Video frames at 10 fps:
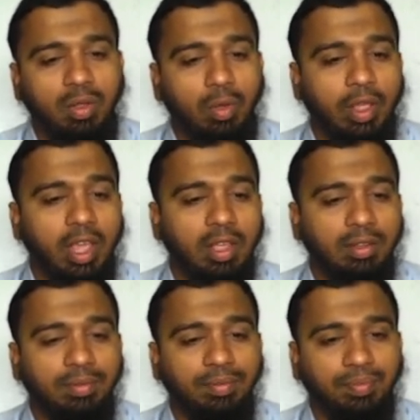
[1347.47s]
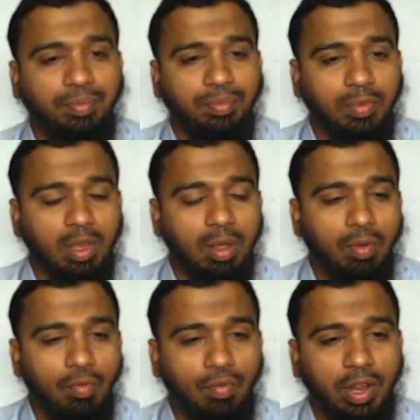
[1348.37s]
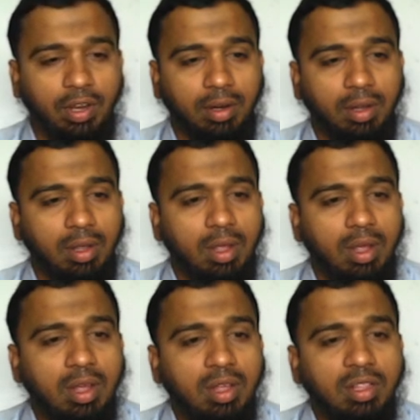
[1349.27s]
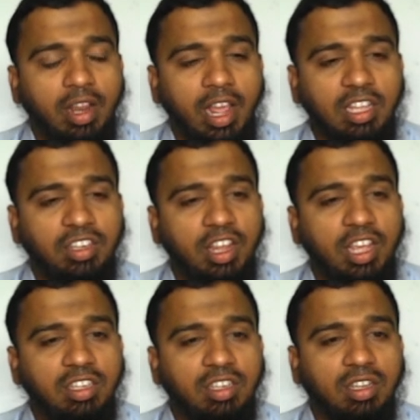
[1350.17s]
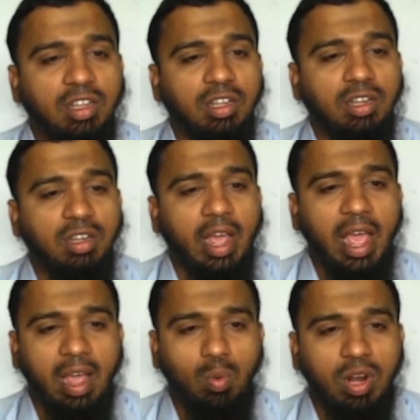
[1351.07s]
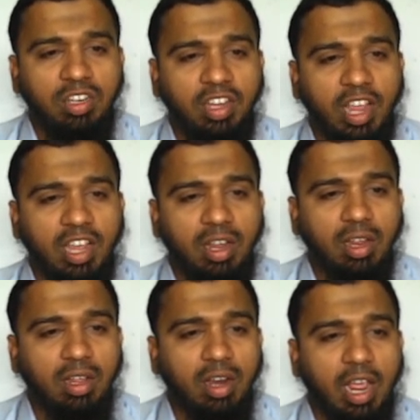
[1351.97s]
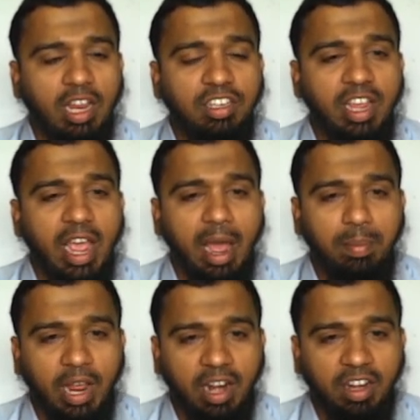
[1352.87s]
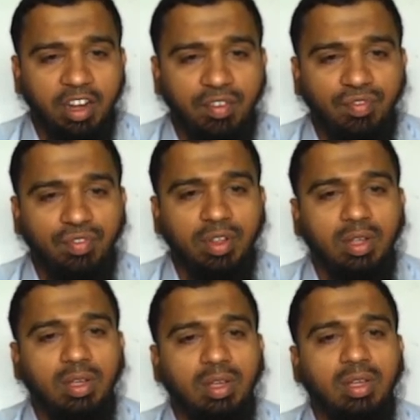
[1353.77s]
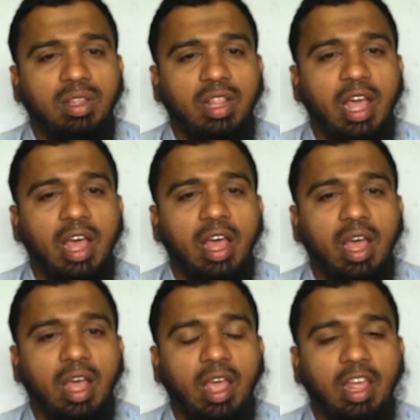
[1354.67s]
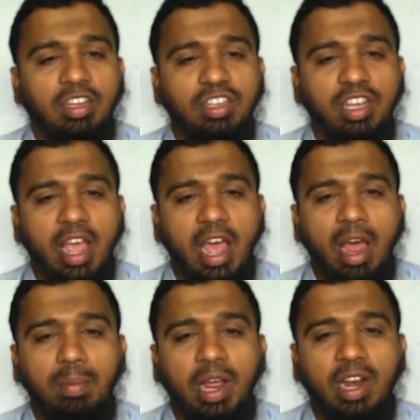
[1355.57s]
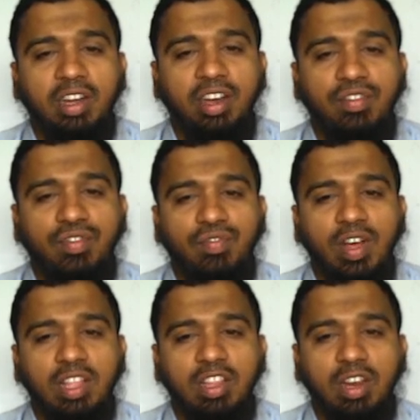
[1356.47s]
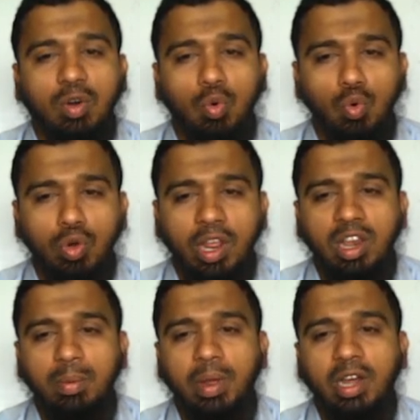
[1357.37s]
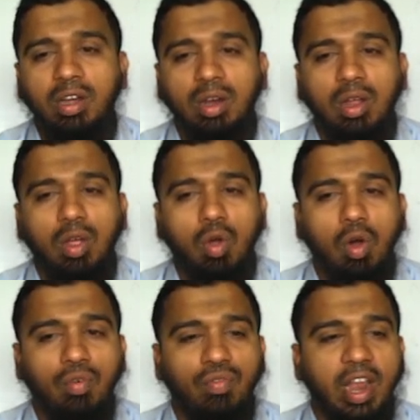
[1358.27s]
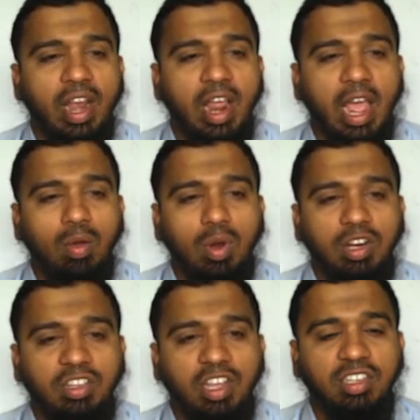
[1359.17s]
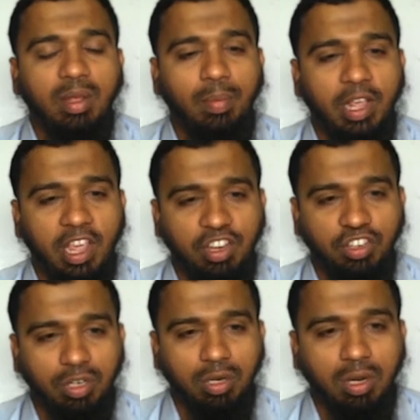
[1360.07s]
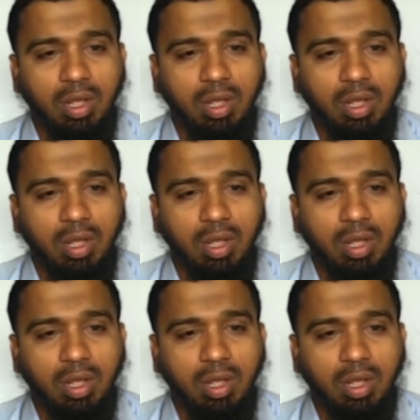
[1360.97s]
Okay, fine. The next is AngularJS ng app directive. The ng app directive defines the root element of an AngularJS application.